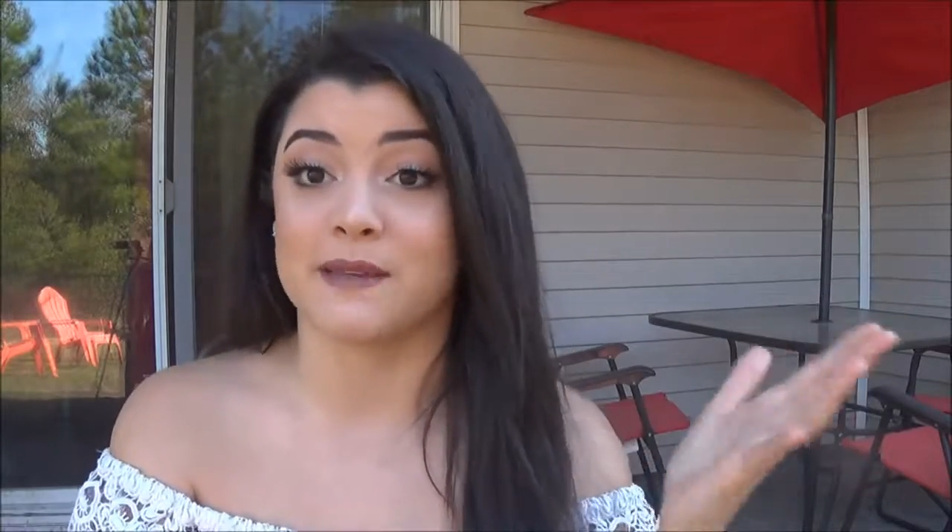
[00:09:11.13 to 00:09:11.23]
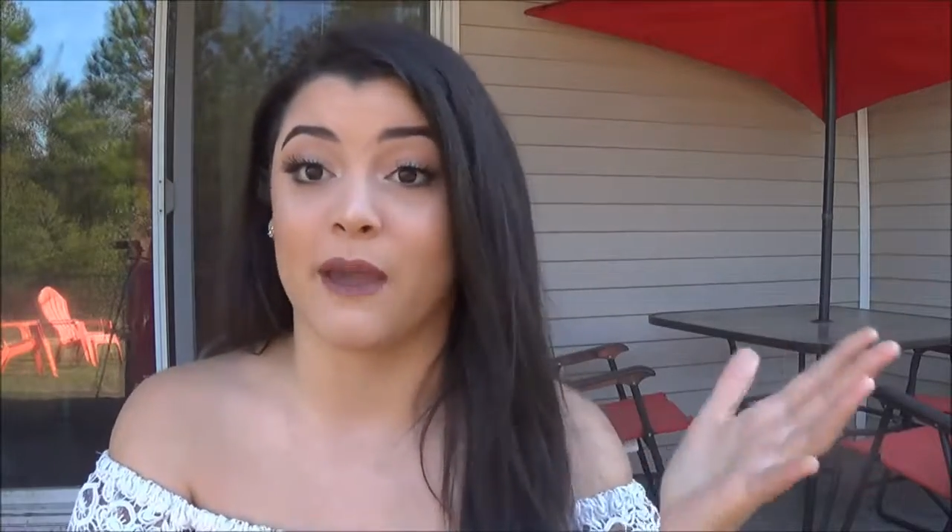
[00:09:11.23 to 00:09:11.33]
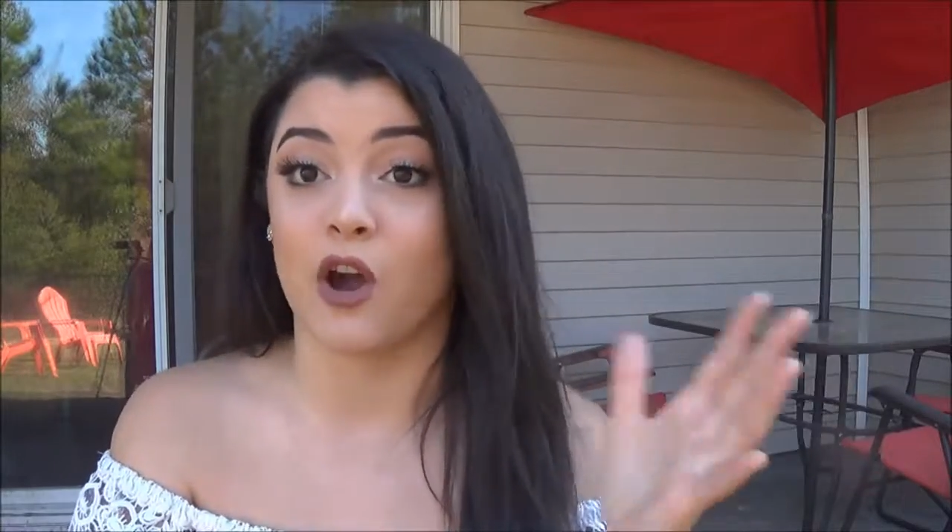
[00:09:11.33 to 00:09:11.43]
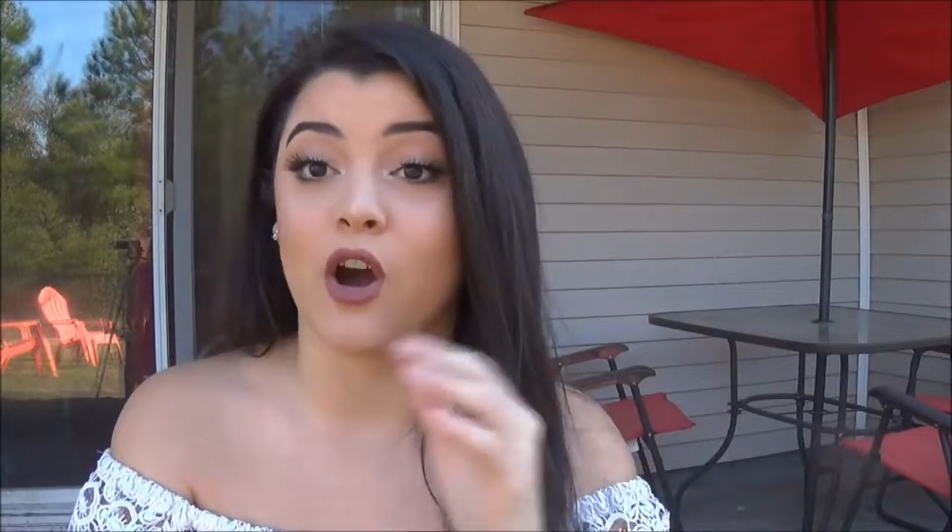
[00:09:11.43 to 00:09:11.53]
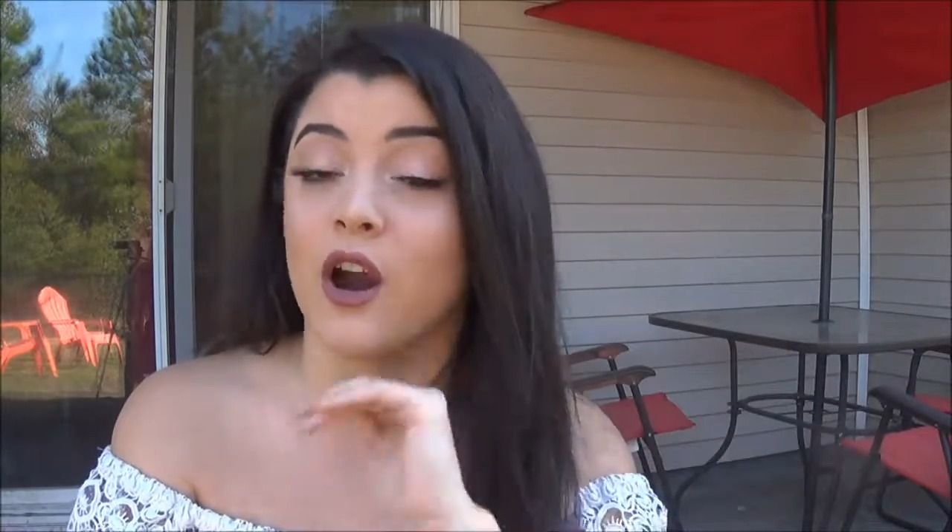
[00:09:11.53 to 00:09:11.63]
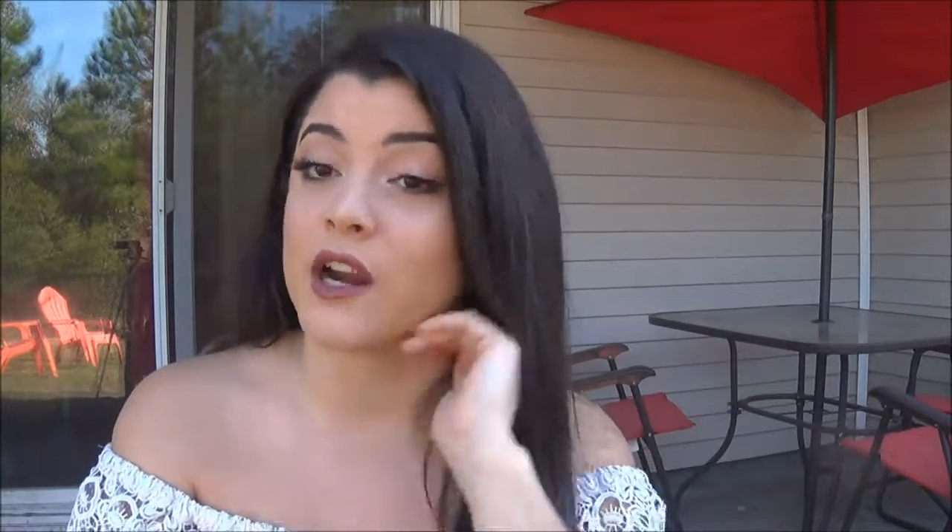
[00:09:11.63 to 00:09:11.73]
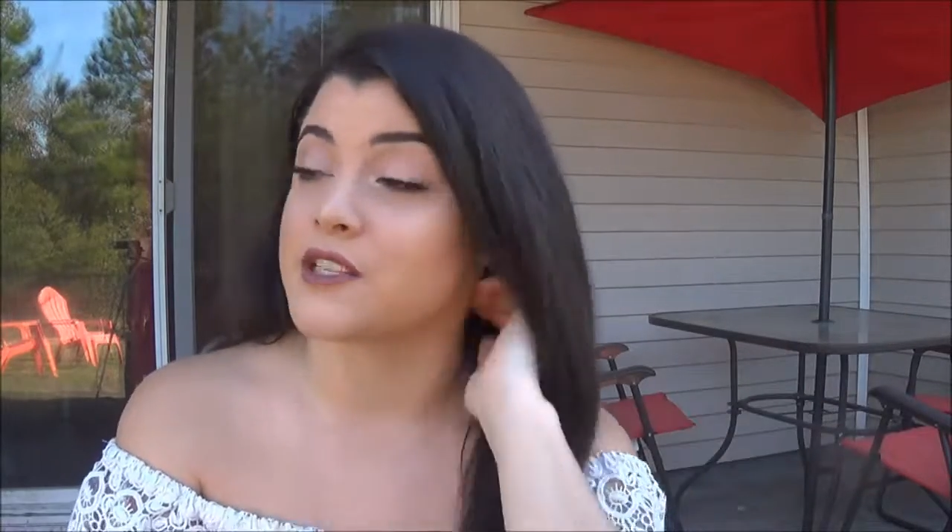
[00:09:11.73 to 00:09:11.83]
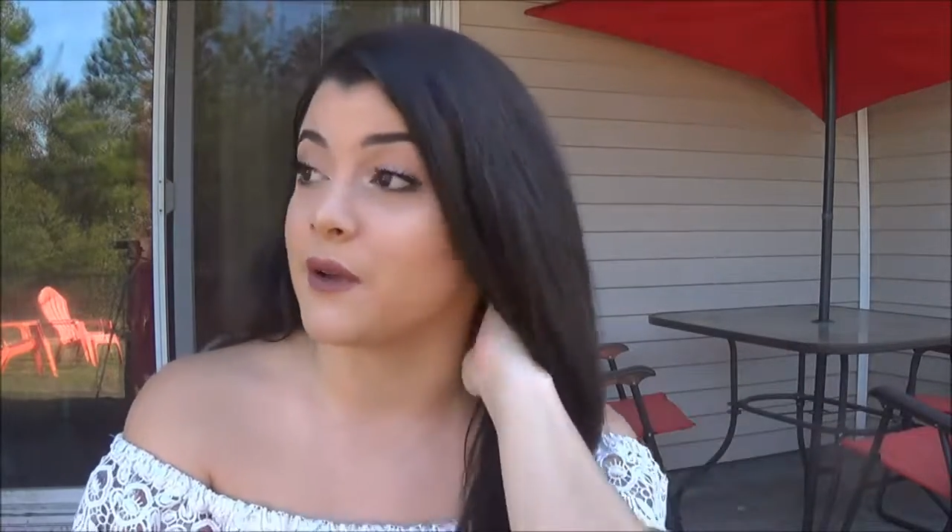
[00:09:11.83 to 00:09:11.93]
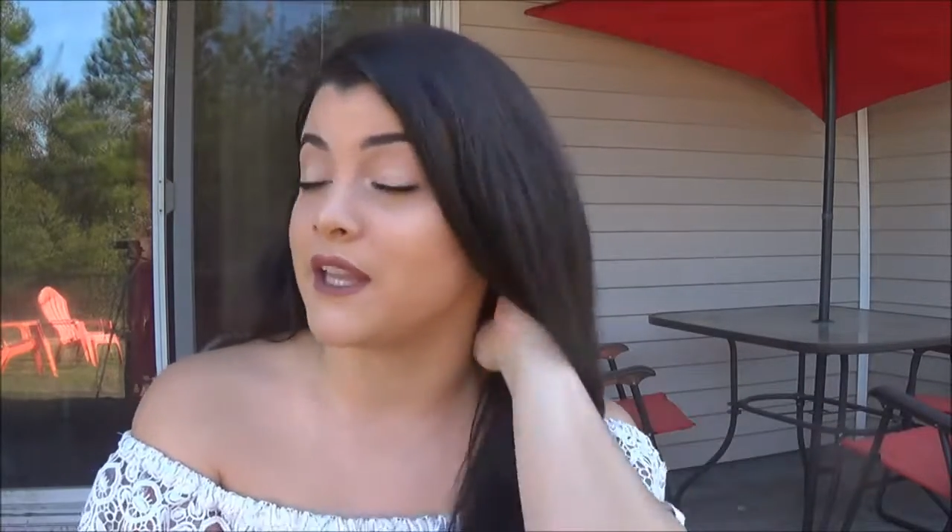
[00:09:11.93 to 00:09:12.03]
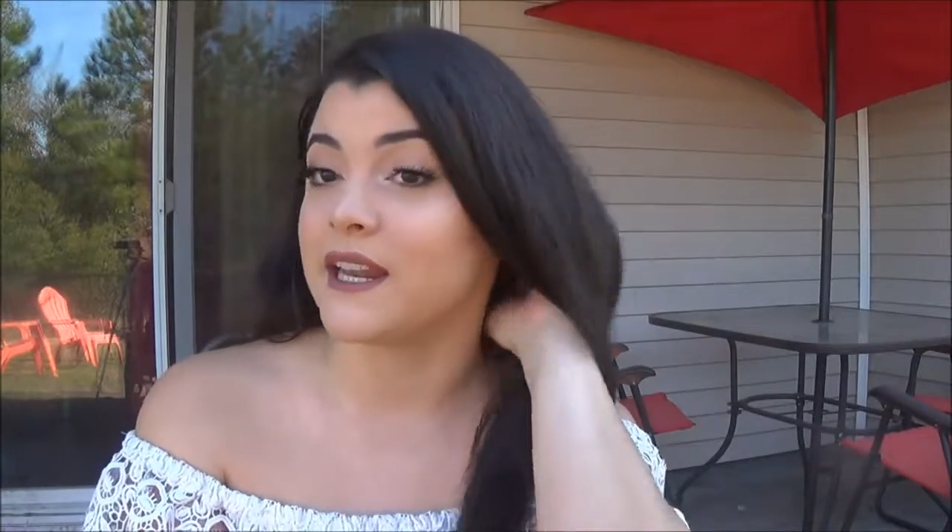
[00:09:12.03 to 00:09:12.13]
to my car
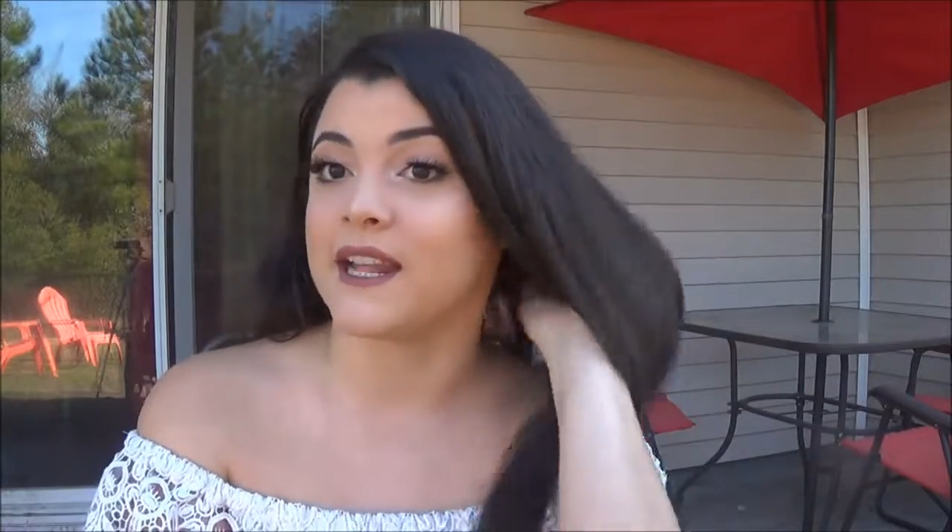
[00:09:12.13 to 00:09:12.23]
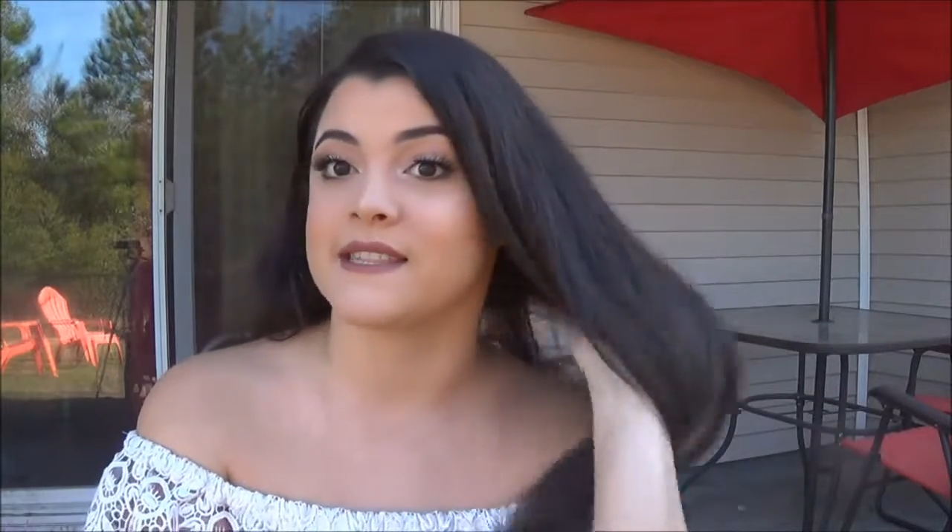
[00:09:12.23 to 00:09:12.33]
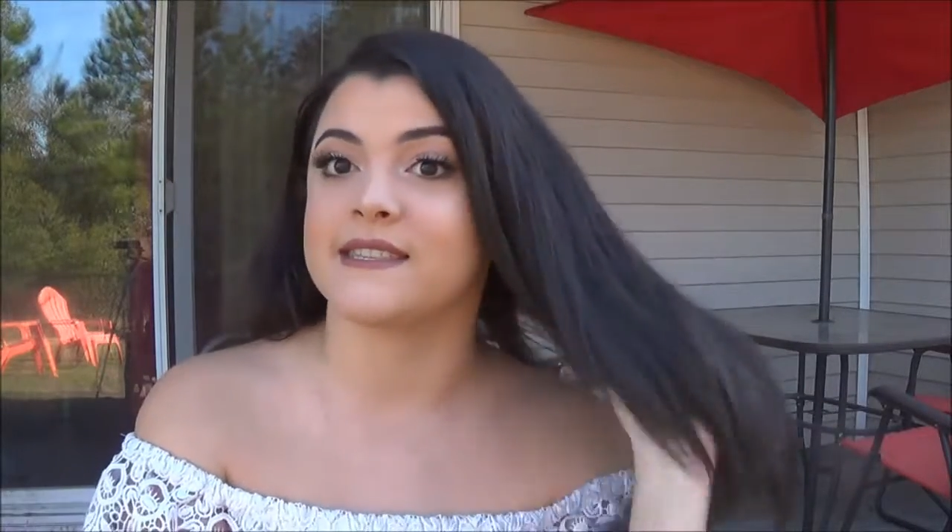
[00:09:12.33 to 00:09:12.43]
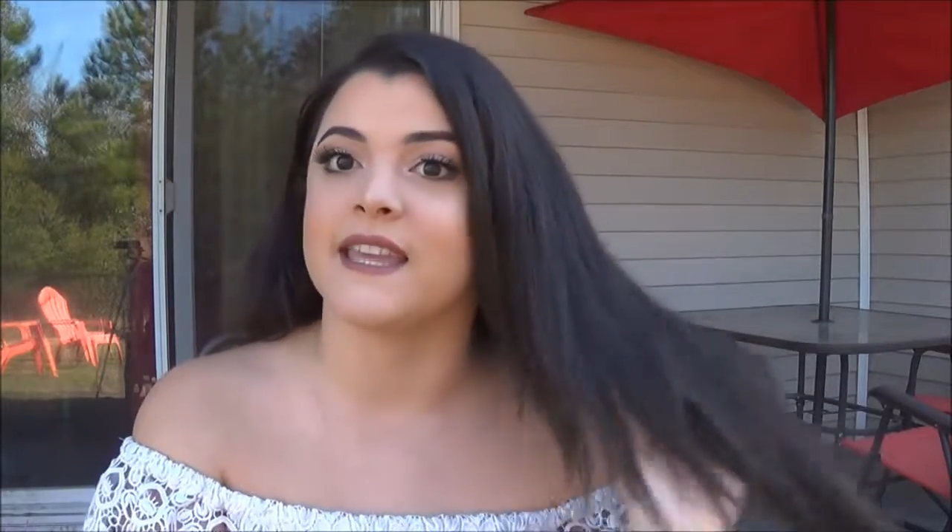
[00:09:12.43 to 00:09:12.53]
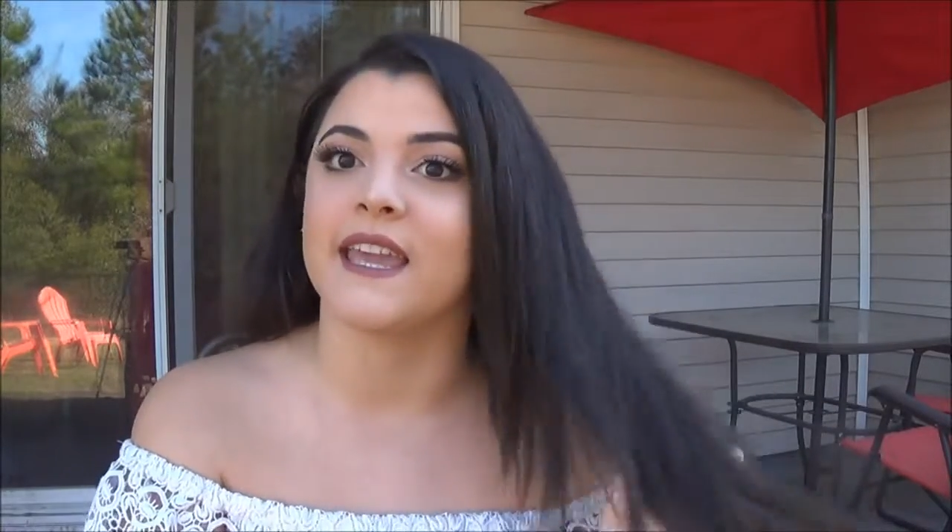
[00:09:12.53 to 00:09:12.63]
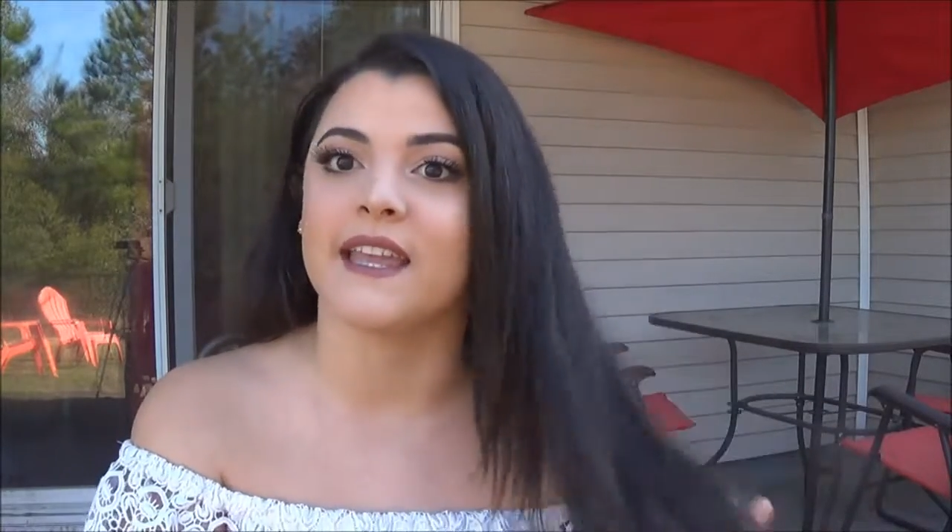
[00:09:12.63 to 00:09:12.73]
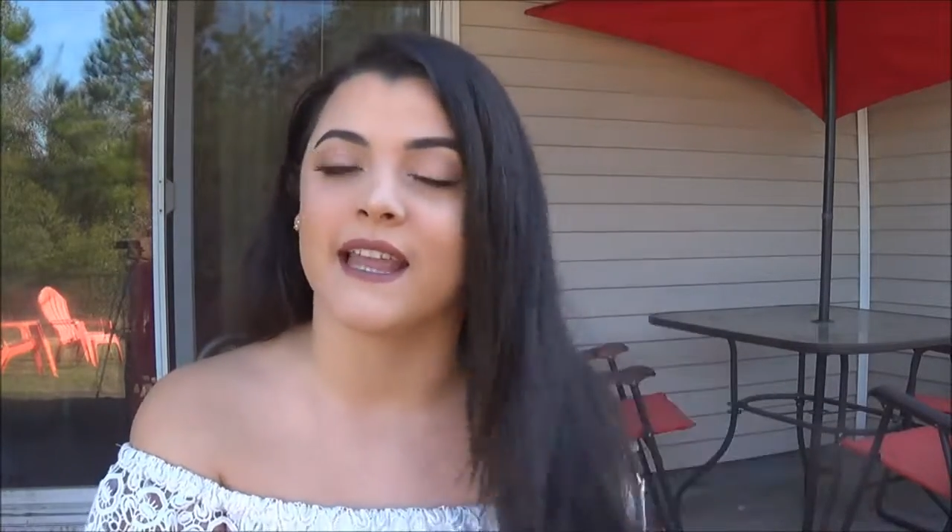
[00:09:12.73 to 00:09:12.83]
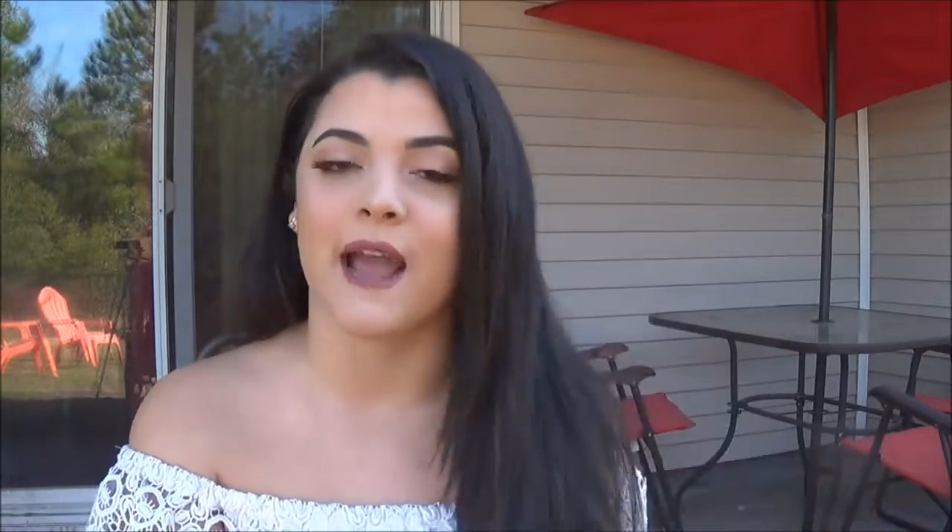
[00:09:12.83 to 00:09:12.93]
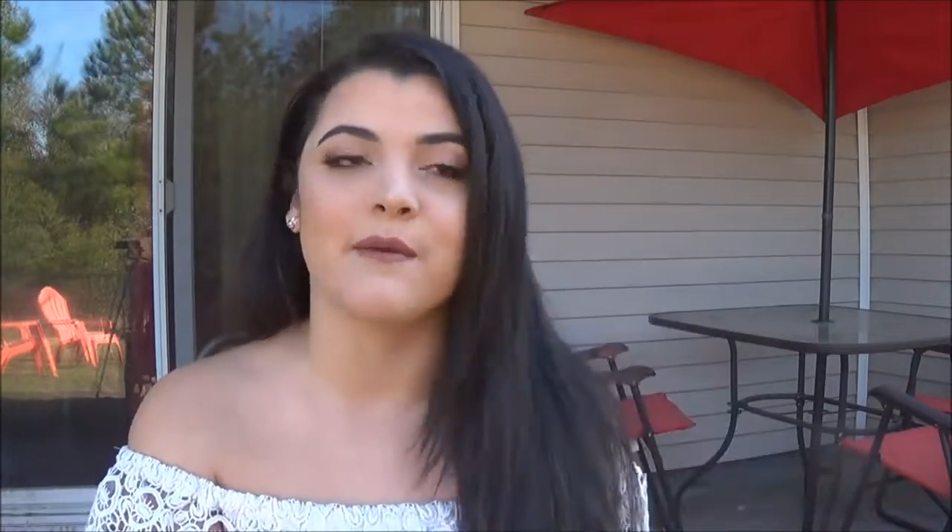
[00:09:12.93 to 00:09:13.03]
so he didn't see, like